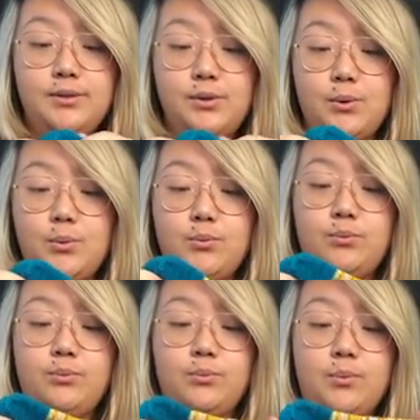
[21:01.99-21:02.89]

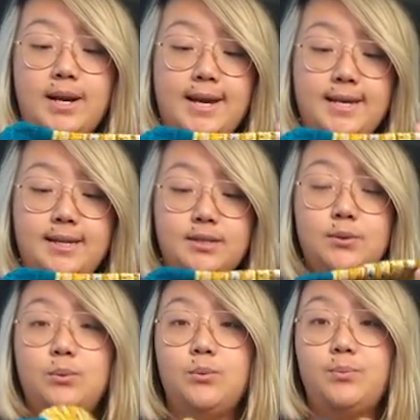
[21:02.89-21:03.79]
So
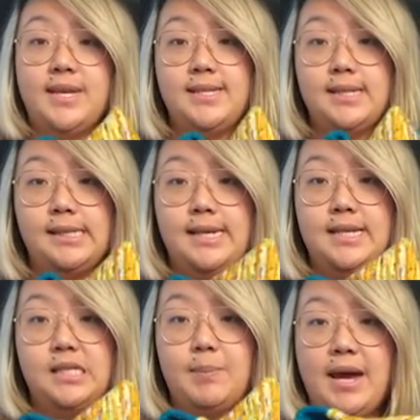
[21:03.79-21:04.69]
basically
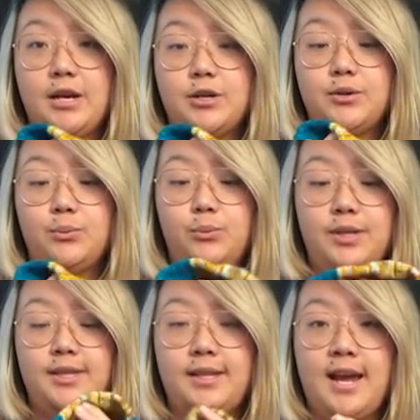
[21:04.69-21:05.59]
it's a pattern
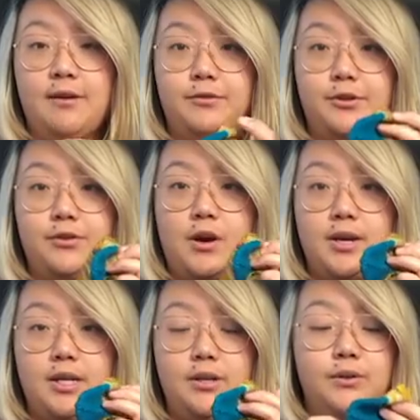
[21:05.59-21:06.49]
with an
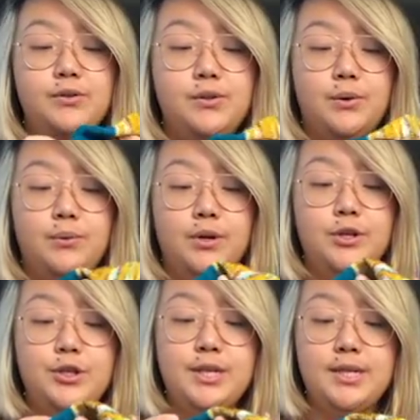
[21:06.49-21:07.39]
afterthought heel. So
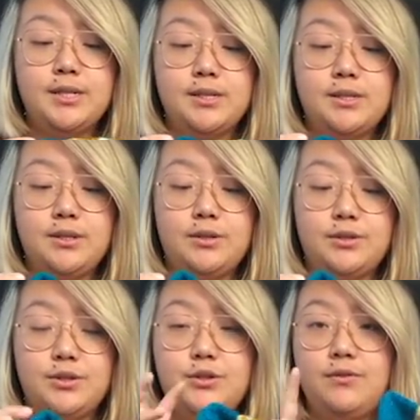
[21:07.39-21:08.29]

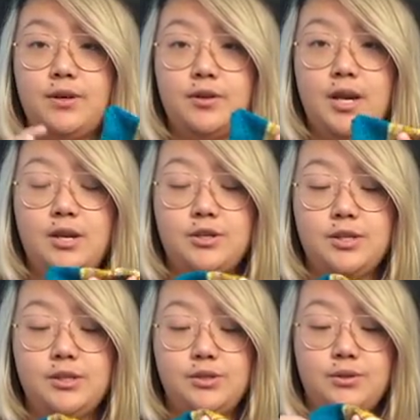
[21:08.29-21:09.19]
there's two
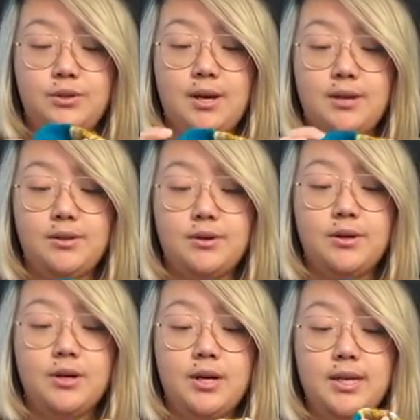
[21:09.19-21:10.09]
variations. You can
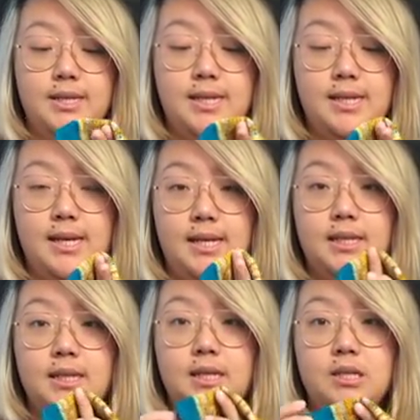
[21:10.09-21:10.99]
either knit
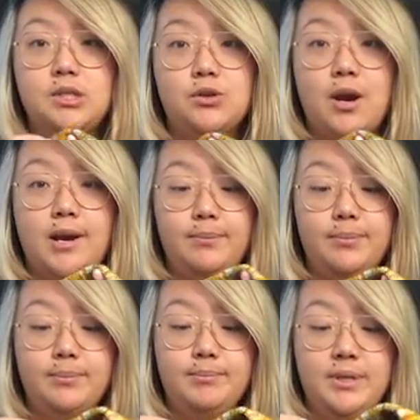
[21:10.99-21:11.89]
in a scrap
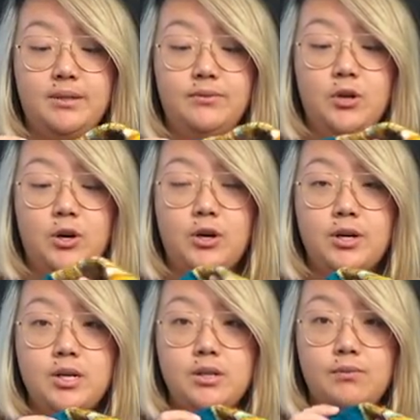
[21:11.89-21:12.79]
bit of
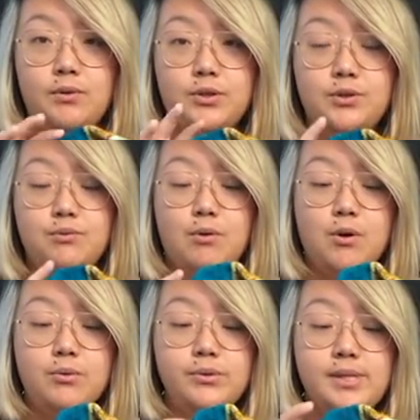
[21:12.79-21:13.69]
yarn for 2
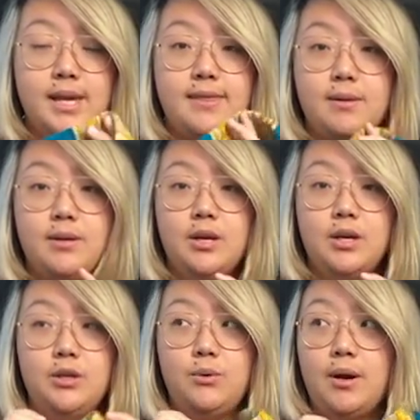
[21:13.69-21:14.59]
rows and then
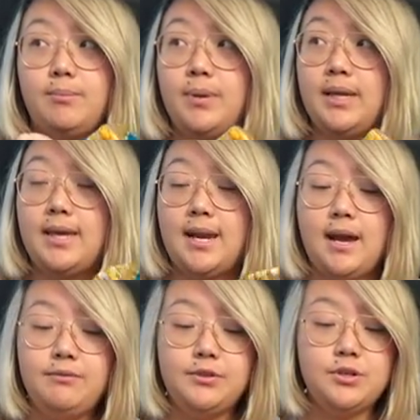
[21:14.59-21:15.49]
you unpick that
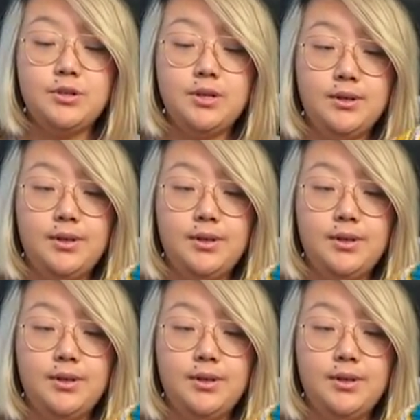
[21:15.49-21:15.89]
after